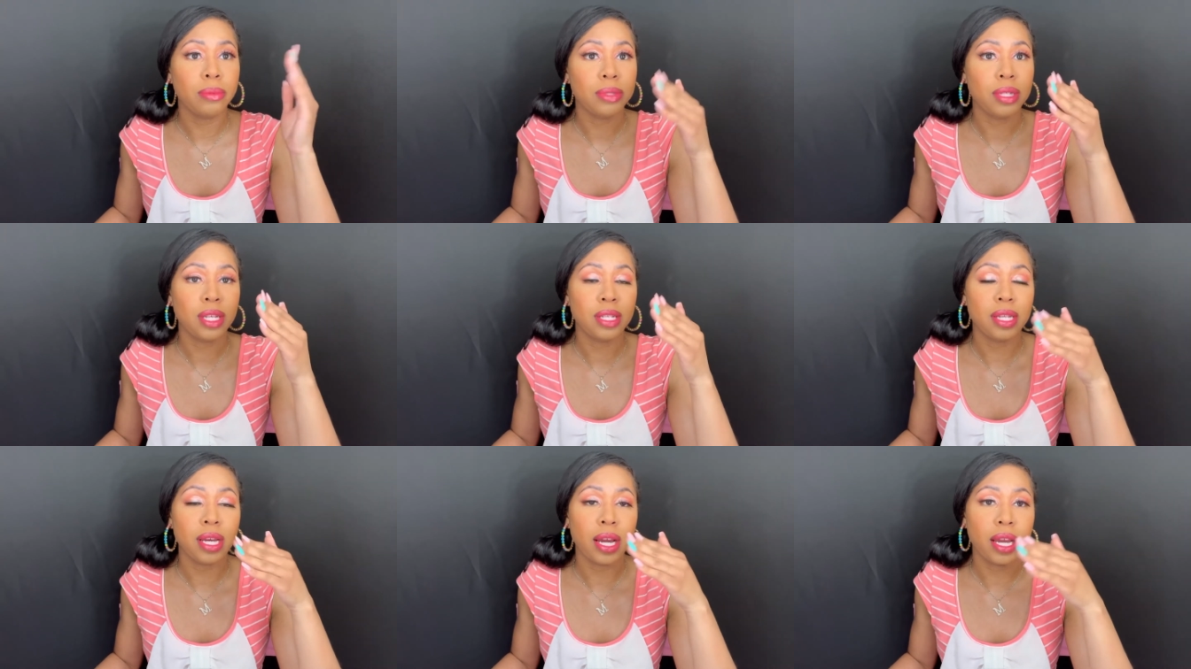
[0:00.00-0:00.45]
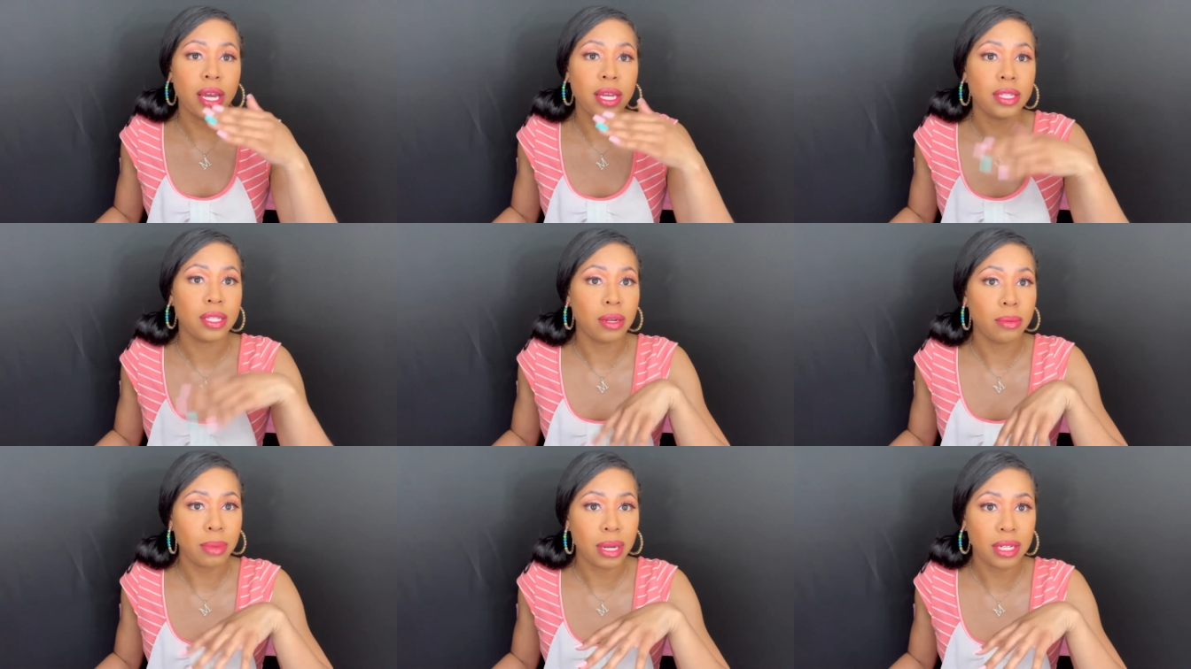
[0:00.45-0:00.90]
TikTok has
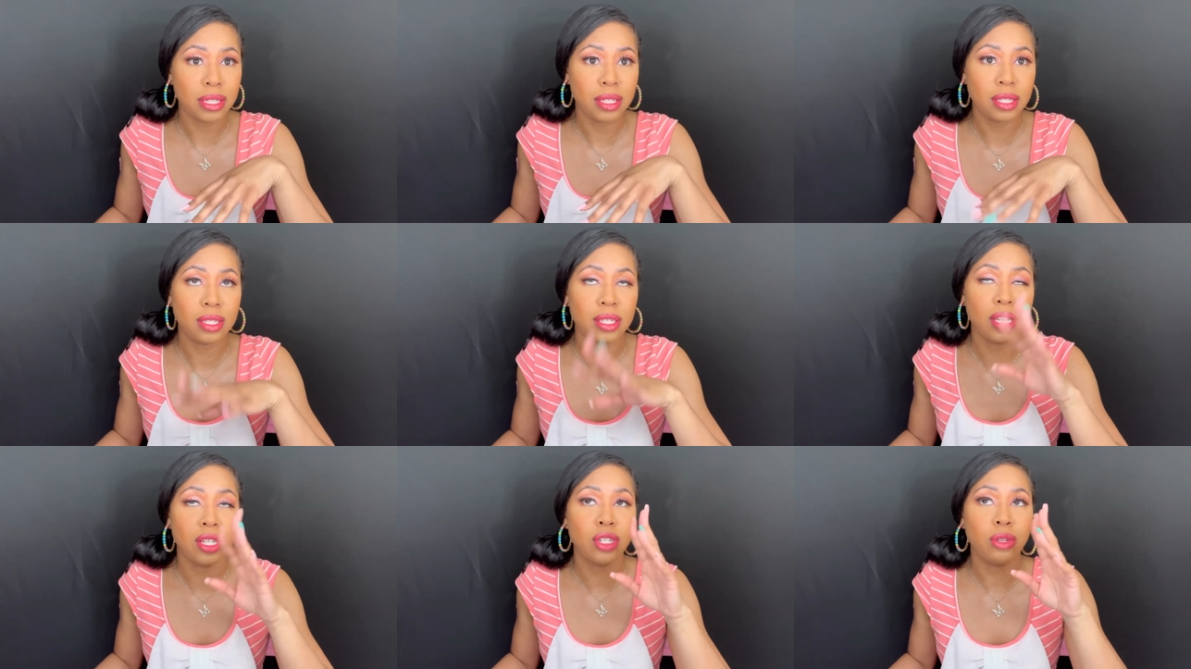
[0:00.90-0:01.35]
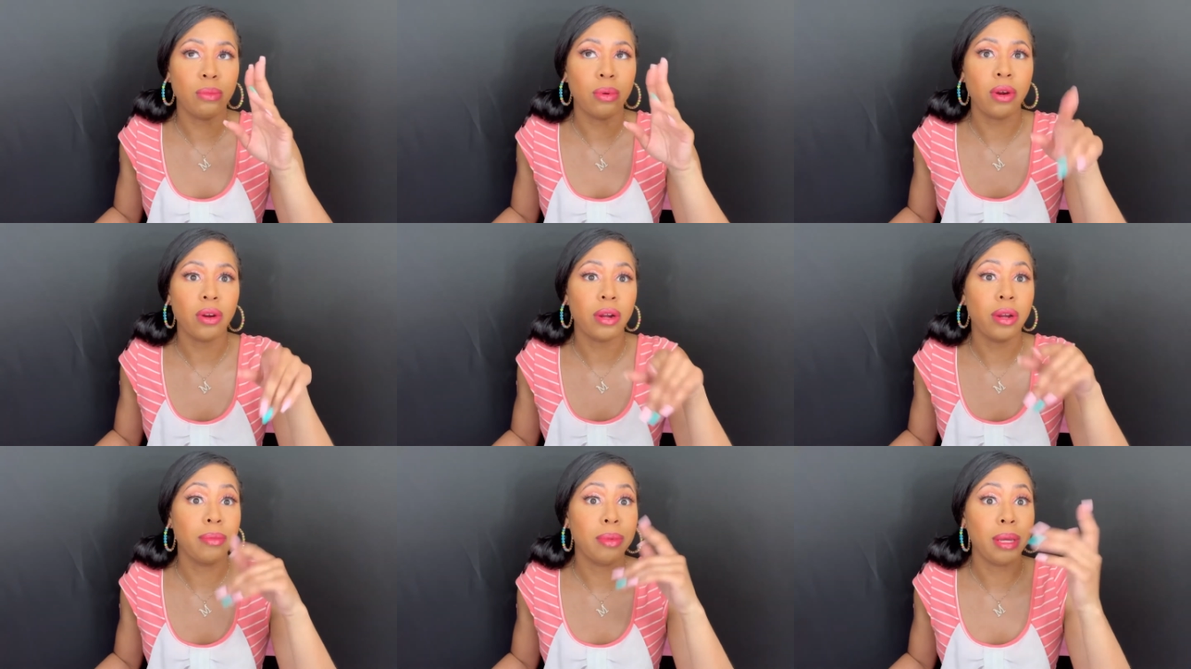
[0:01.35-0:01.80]
their monetization
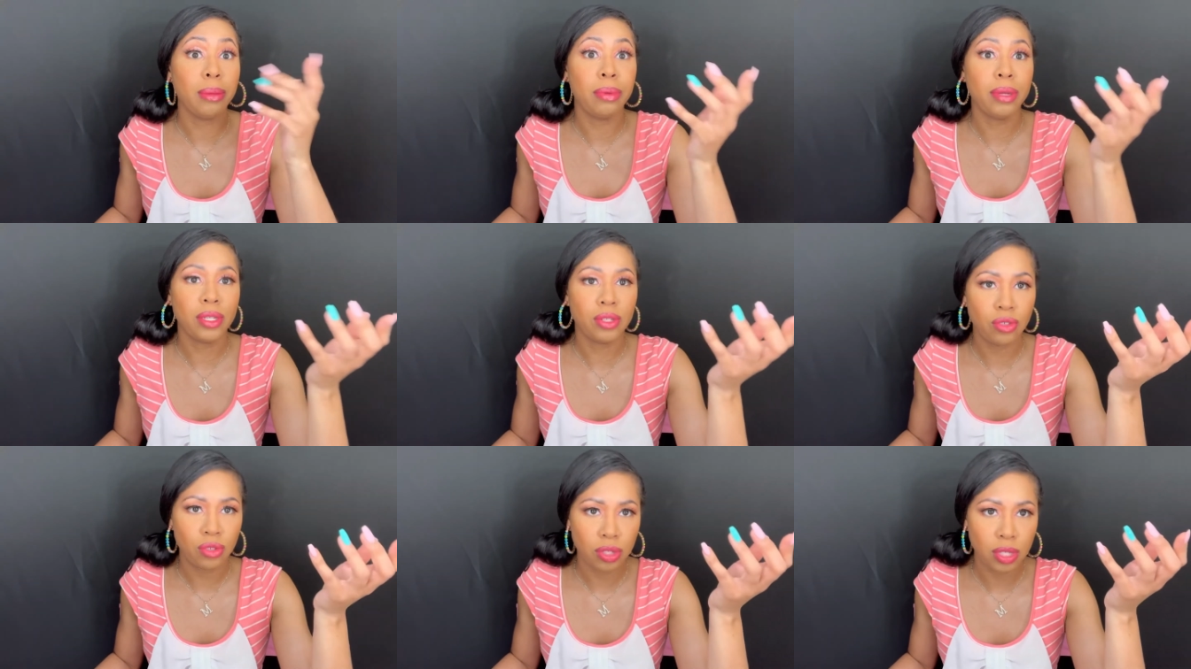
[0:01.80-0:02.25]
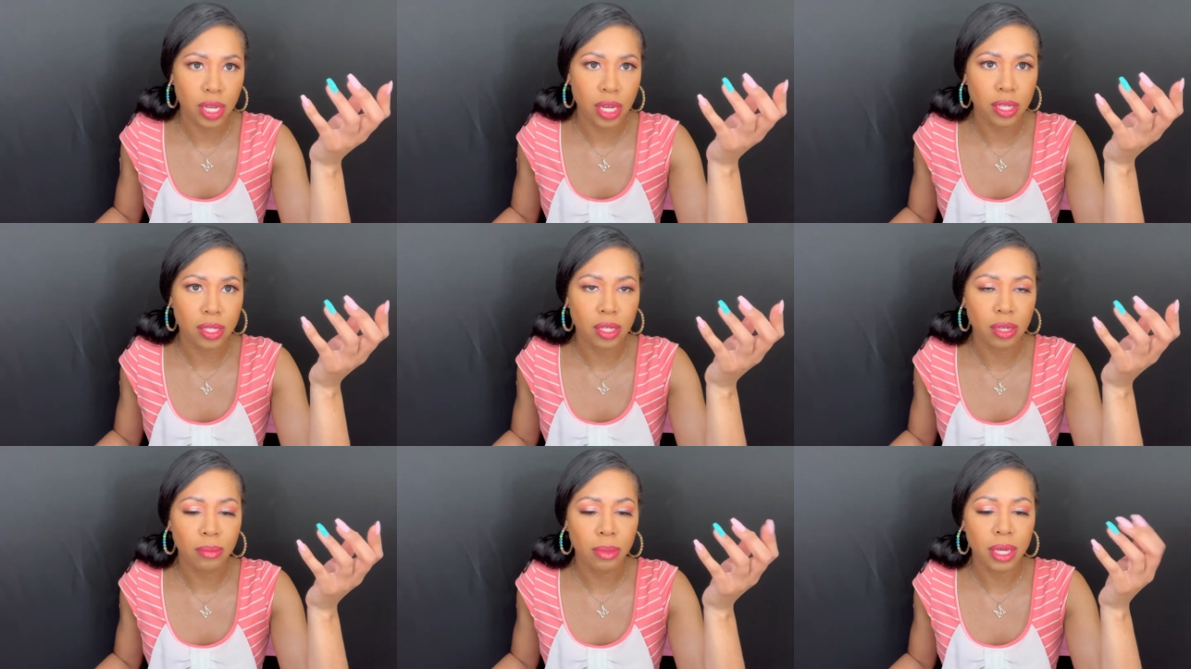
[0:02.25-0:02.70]
program, and Pinterest
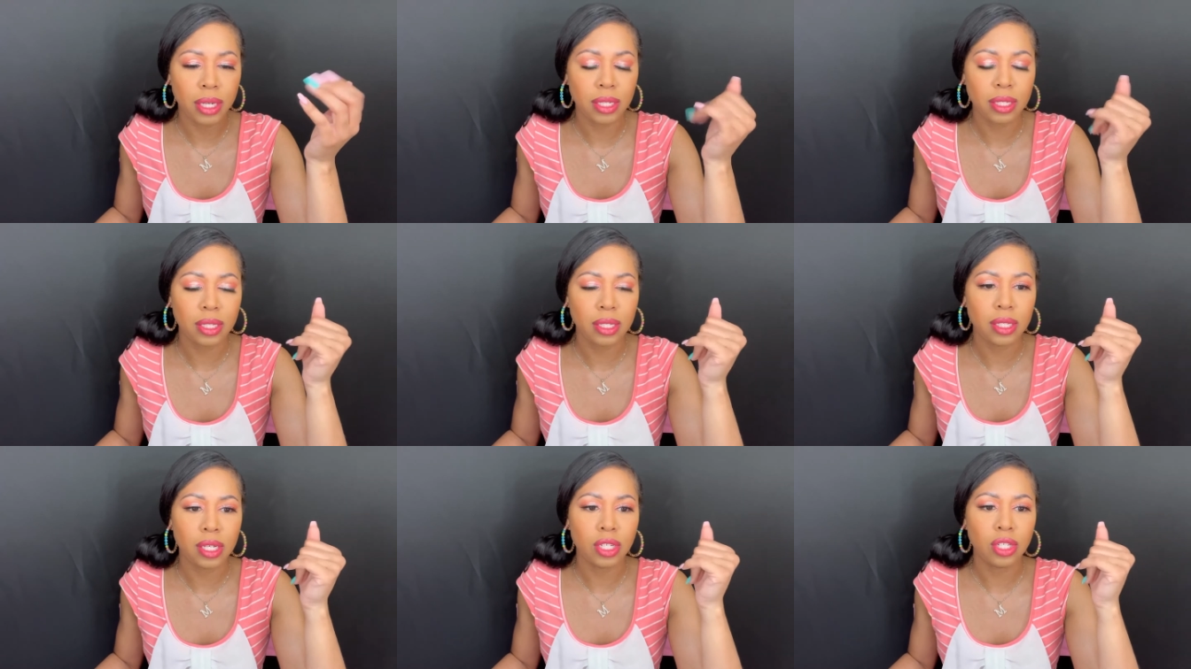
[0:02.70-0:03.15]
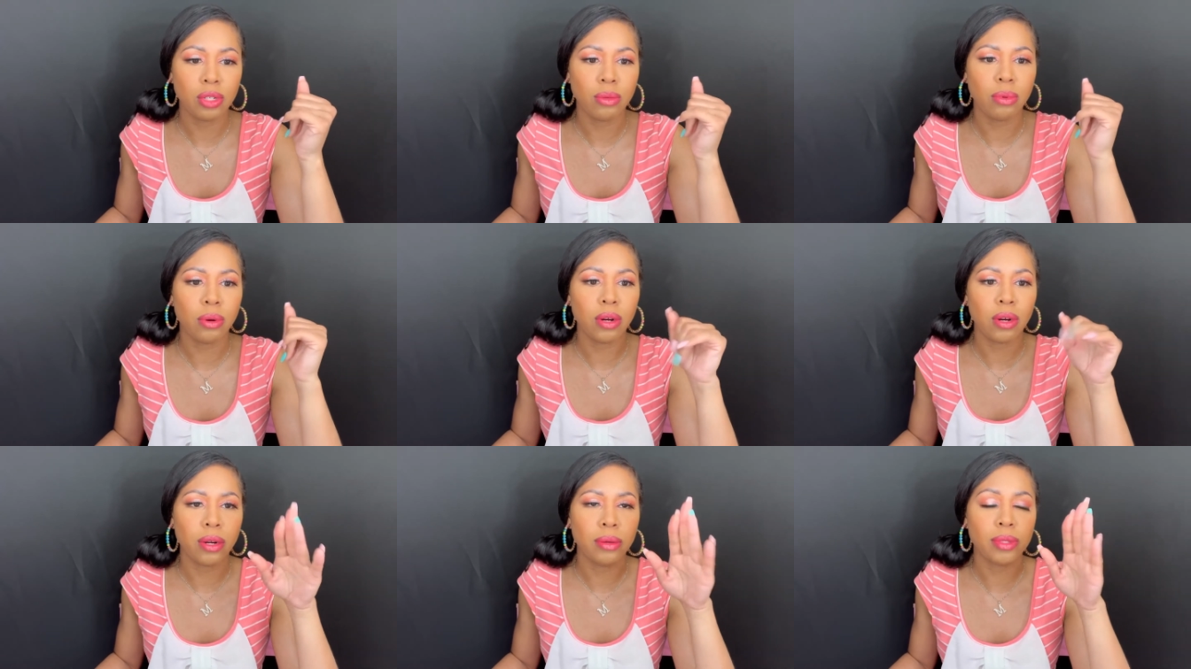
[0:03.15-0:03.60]
has their monetization
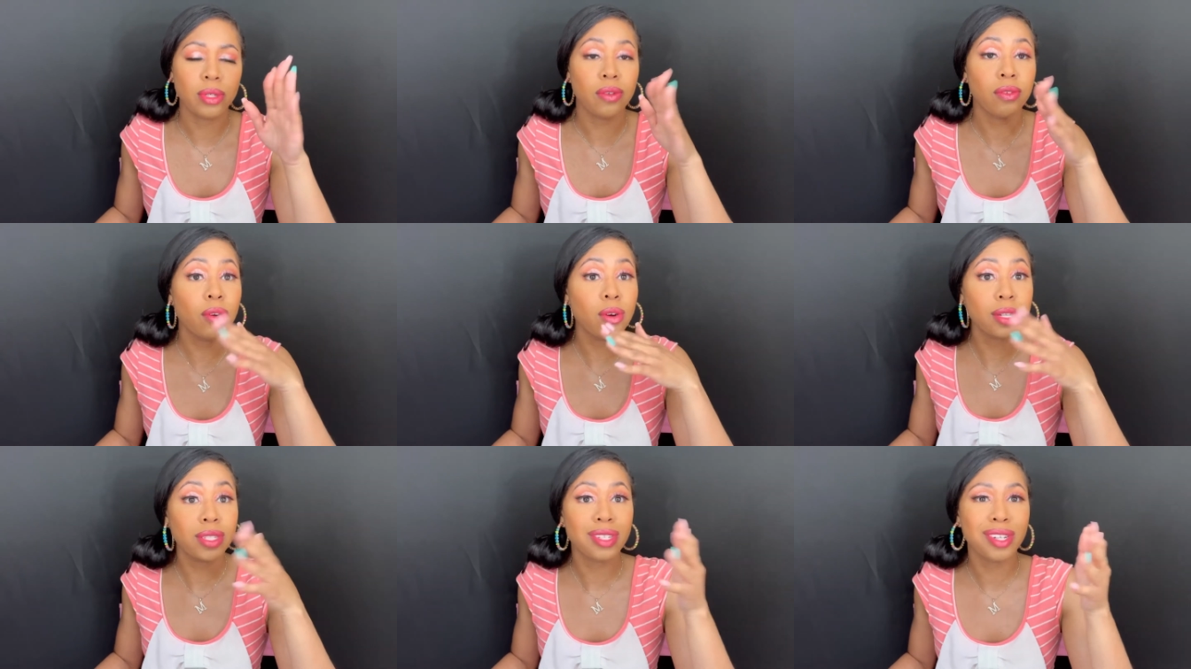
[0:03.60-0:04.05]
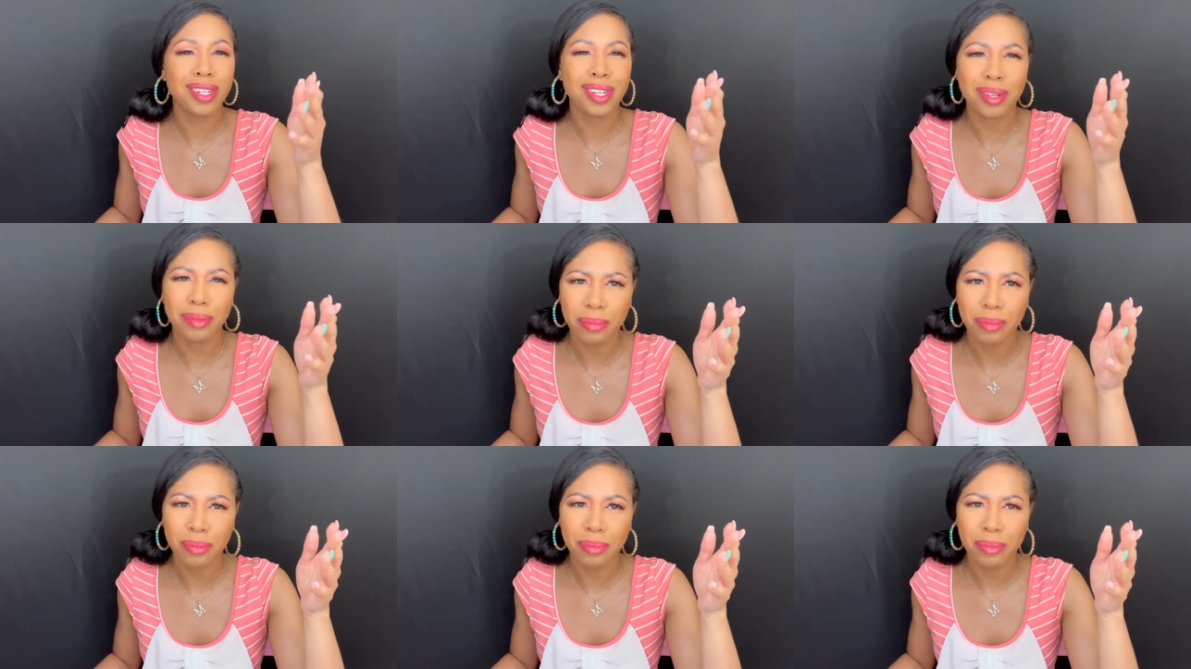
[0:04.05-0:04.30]
program. So of course they're